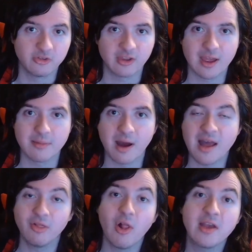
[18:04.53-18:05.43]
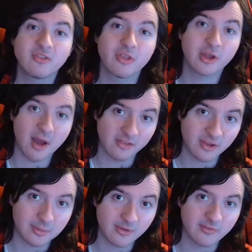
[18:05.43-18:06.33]
game. I liked the
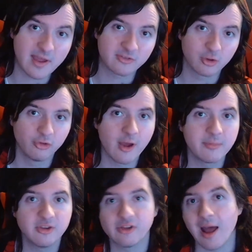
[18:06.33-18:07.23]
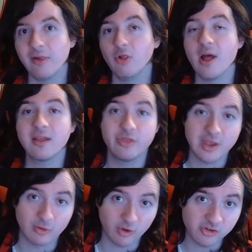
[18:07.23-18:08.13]
concept of Exo Zombies. I liked
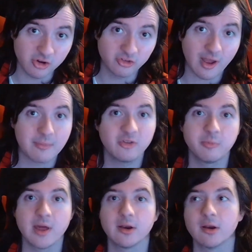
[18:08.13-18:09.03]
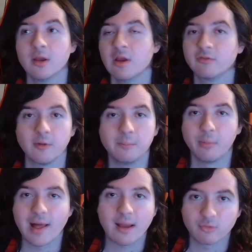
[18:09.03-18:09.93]
the original zombies better from
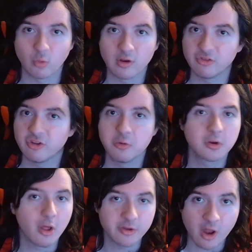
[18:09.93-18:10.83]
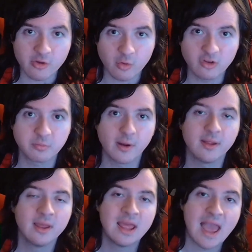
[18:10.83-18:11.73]
Black Ops 1 and 2 and all the other ones, but
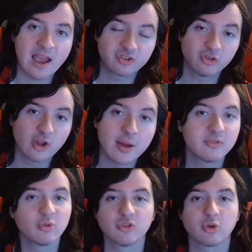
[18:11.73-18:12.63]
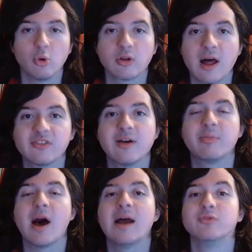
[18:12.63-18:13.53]
Exo Zombies was a cool concept
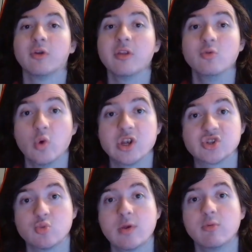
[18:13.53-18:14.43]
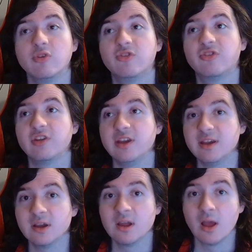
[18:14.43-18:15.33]
that I really wish we would
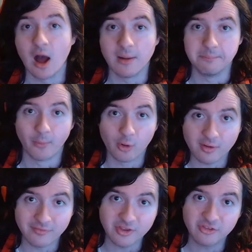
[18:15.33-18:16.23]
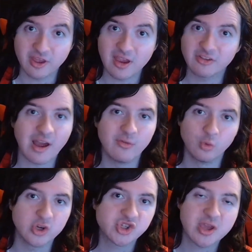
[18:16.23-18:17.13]
see more of these days. I
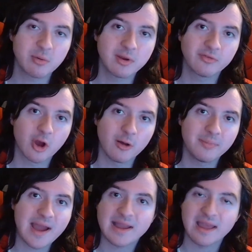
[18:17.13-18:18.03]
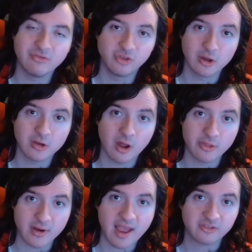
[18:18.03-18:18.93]
wish they would have gone back and done
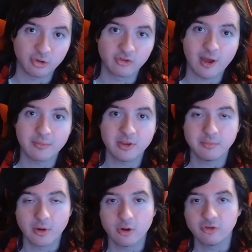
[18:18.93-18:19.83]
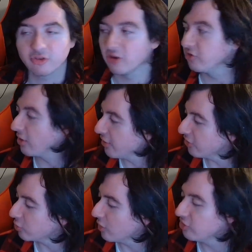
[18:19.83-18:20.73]
other Exo Zombie modes, because
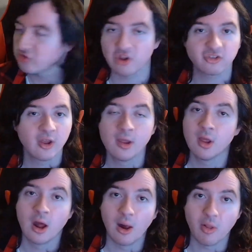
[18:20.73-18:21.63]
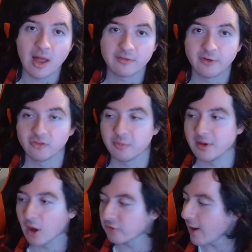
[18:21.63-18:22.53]
this was just a lot of fun to me.
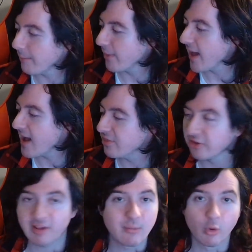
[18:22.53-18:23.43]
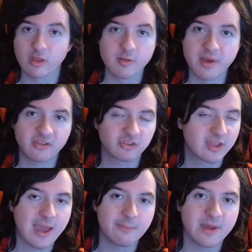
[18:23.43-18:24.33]
On top of that, this had one of the best
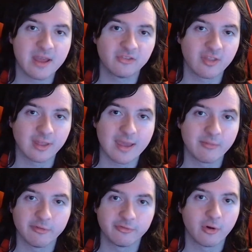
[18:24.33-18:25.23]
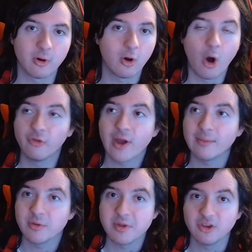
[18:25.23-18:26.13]
campaigns in the game of all
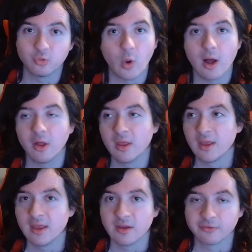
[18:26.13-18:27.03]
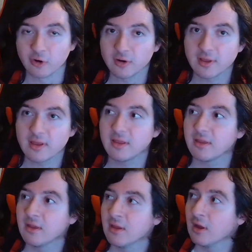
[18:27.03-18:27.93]
time to me as well. For
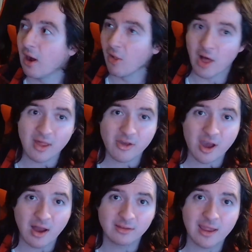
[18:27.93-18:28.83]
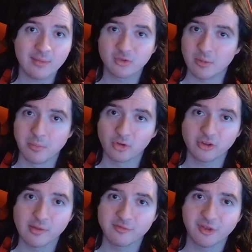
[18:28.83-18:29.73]
a lot of the COD games, most
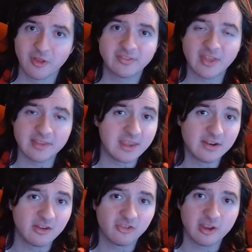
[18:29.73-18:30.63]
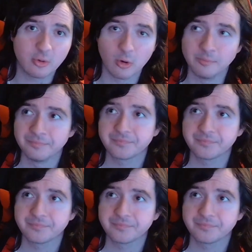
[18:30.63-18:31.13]
of them feel like they needed a sequel.